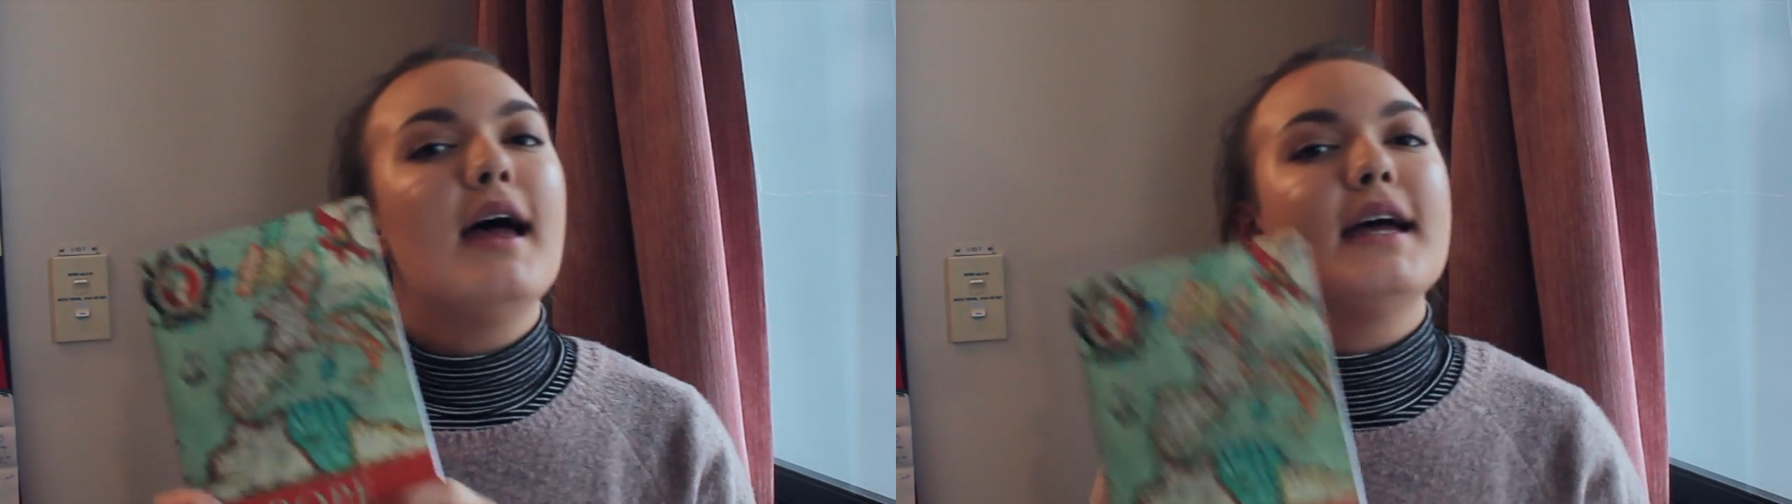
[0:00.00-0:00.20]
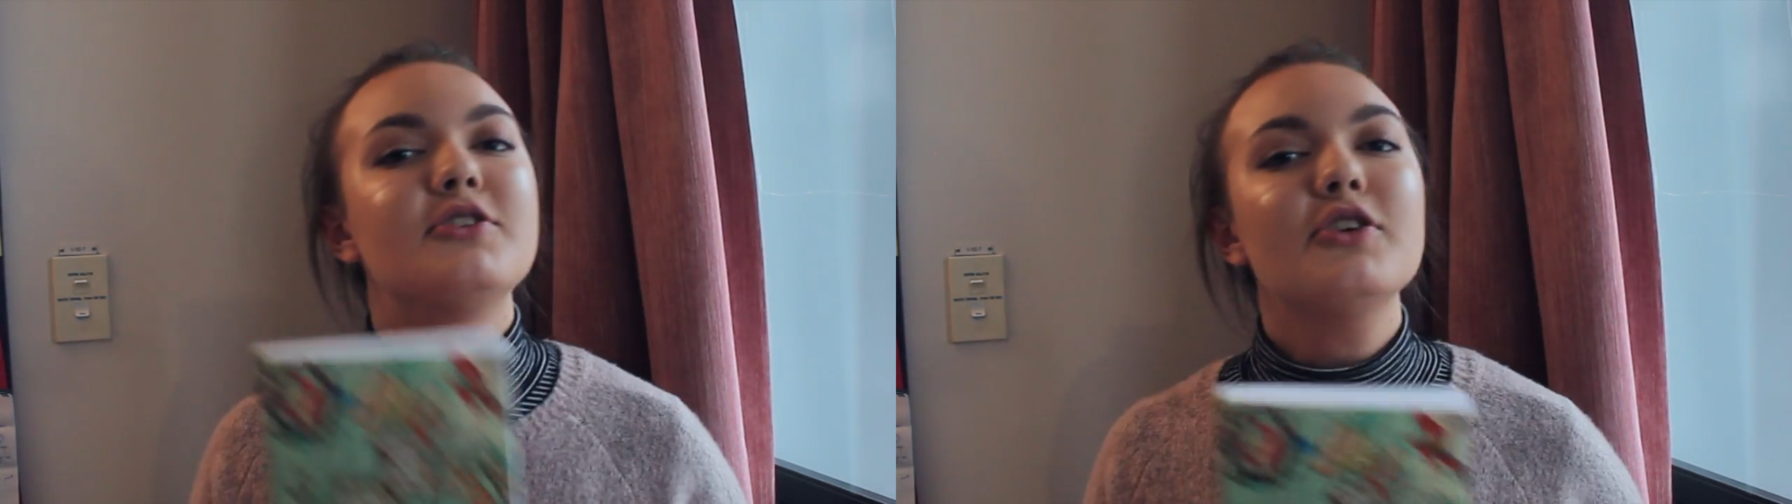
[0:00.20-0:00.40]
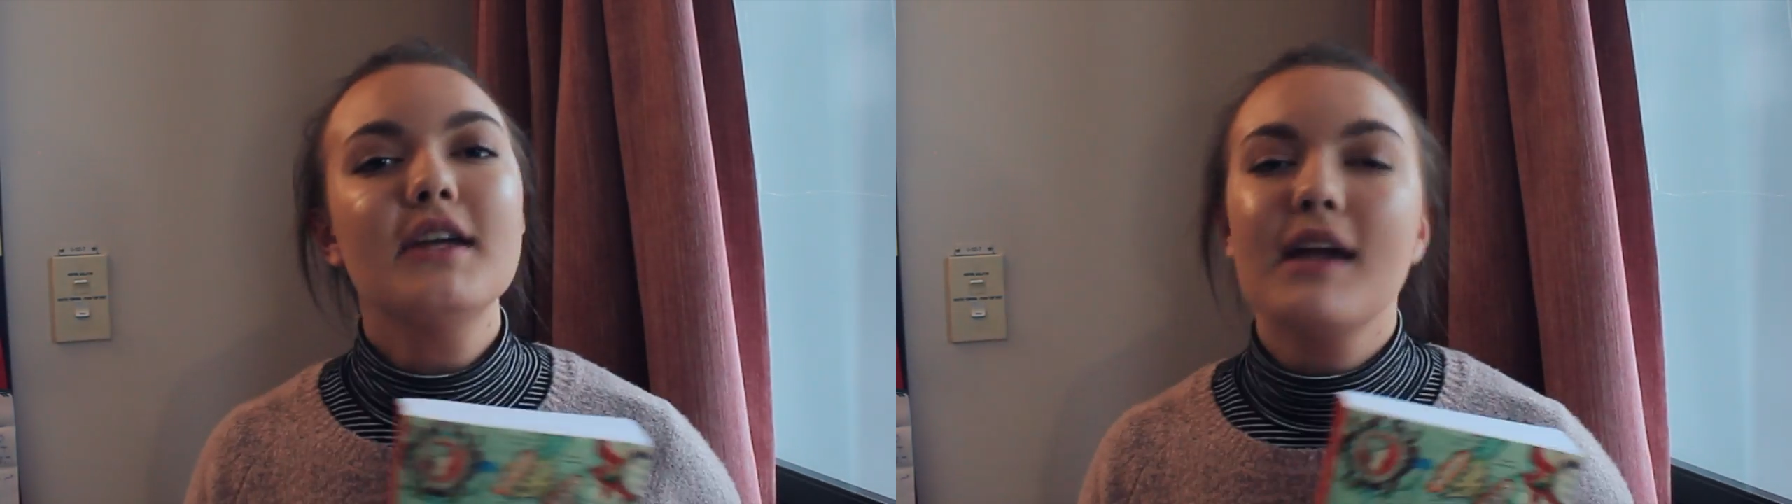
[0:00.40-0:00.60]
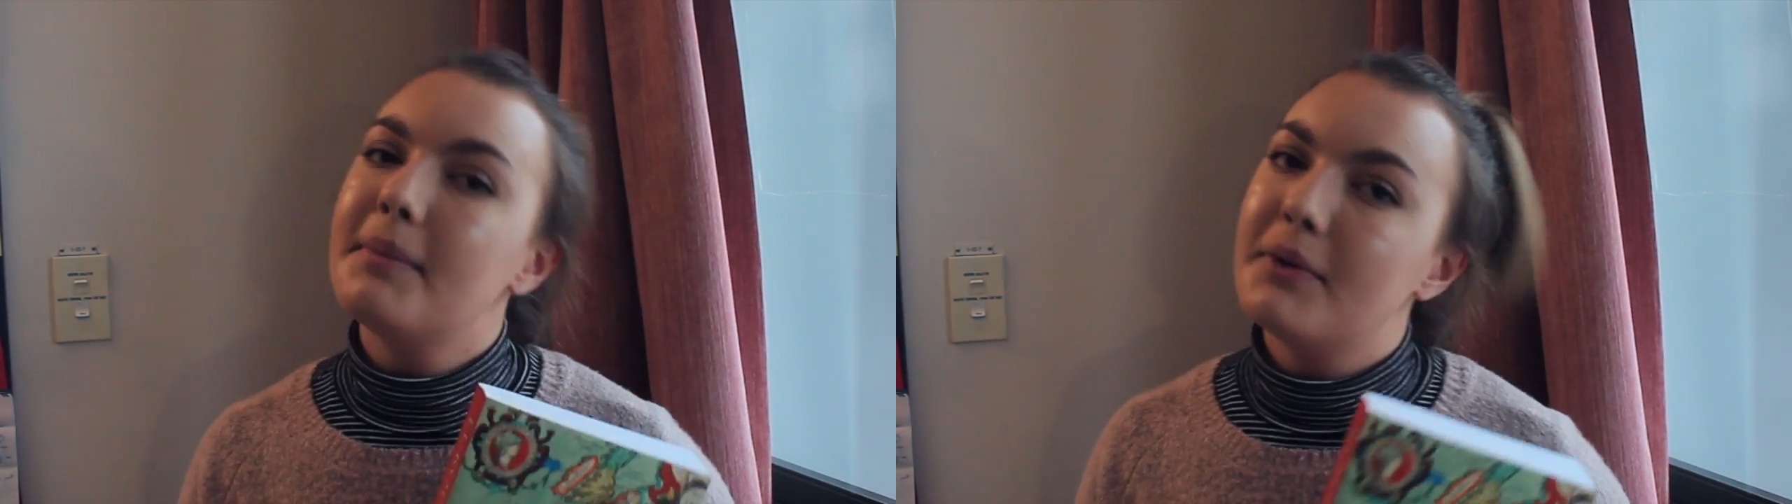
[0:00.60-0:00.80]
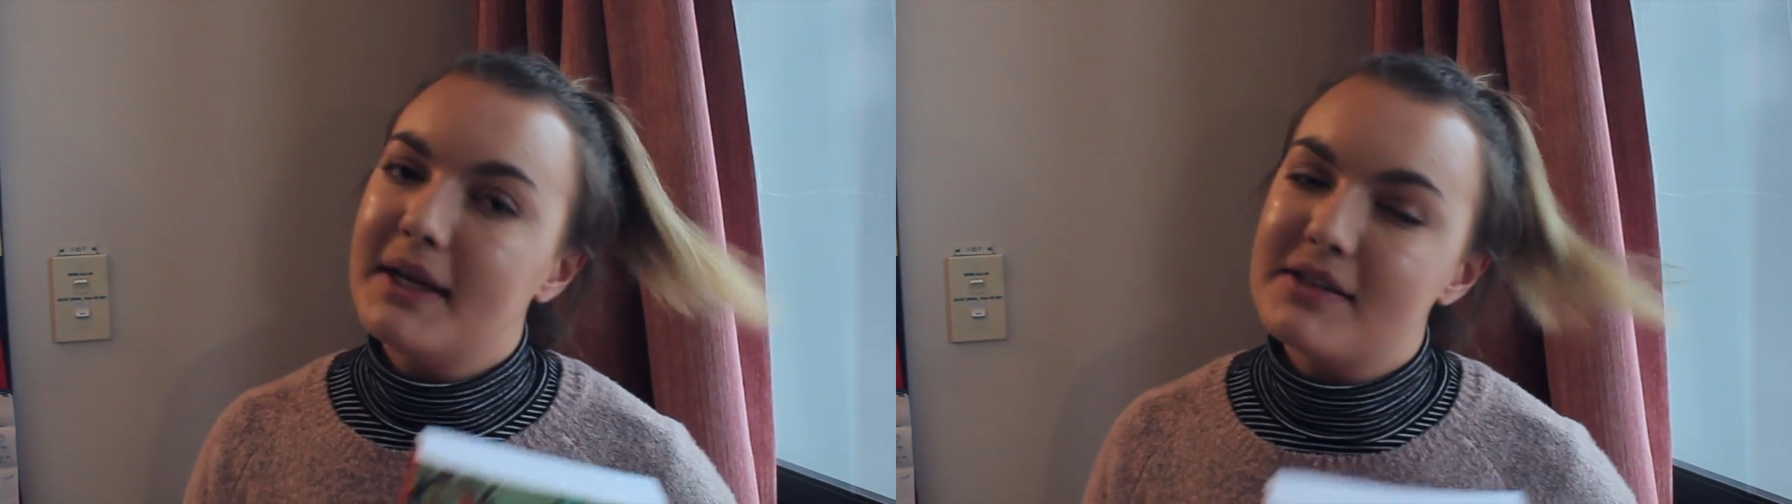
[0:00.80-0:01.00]
It took a
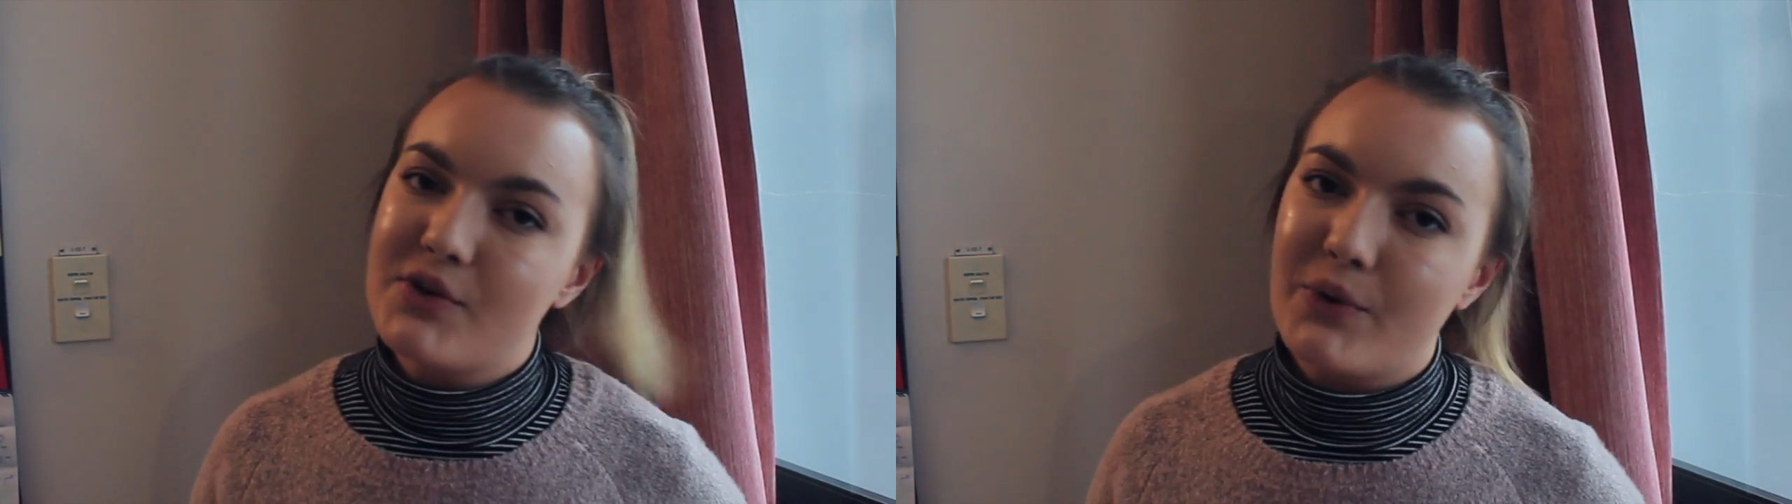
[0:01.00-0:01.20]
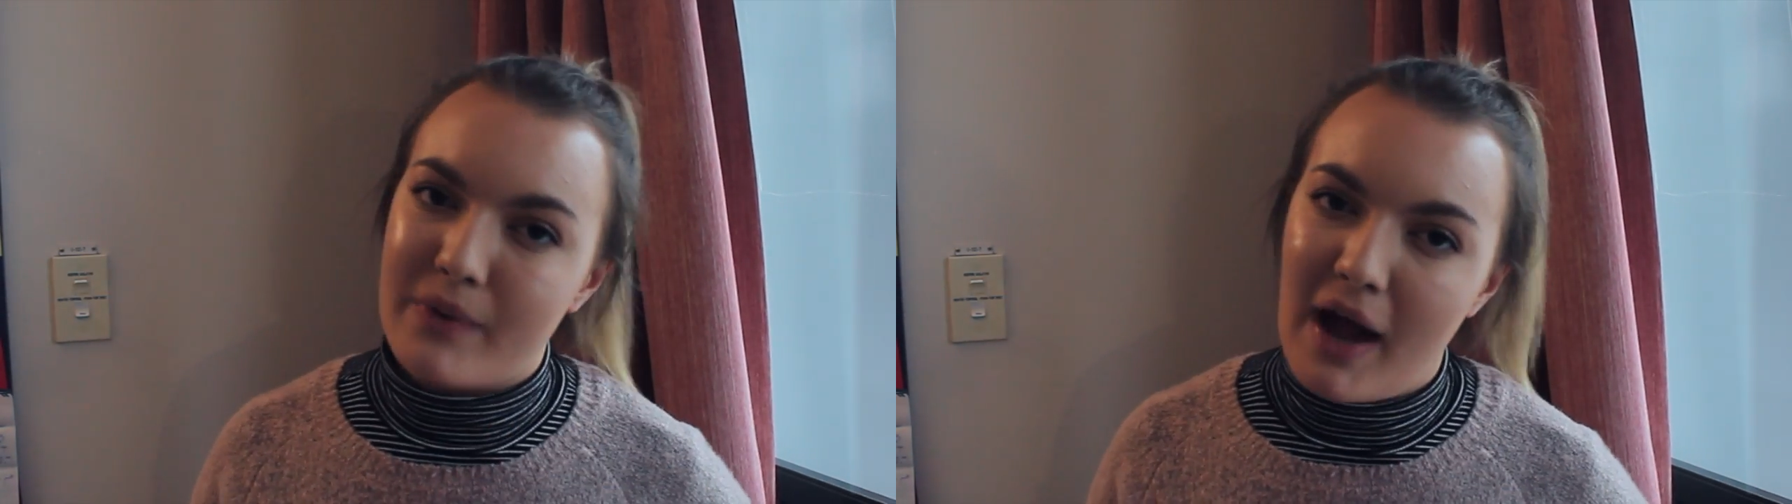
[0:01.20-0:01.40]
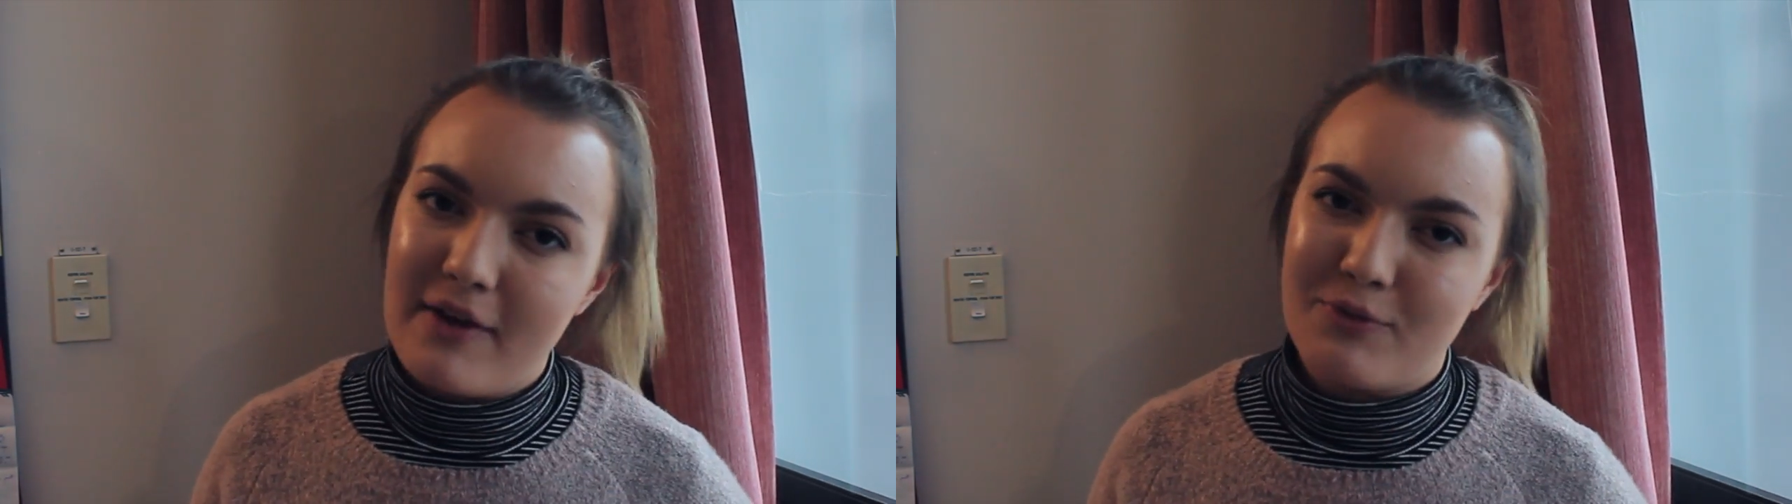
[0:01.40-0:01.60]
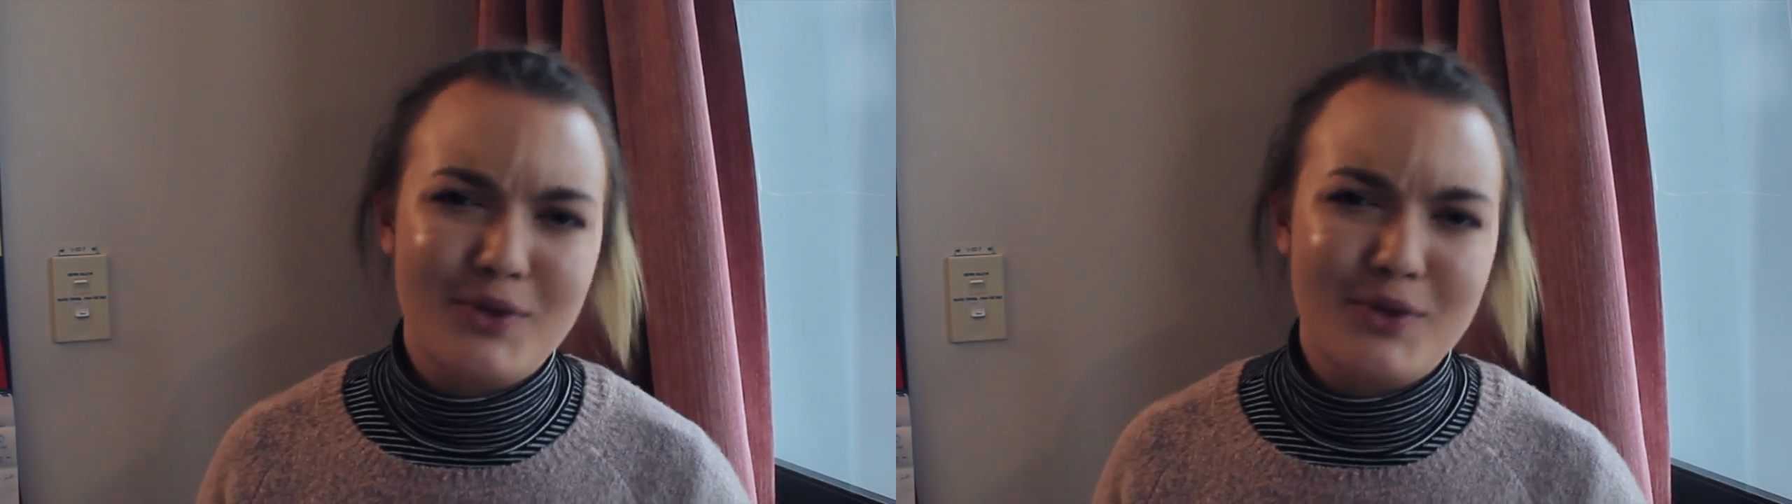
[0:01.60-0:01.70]
couple of weeks to arrive,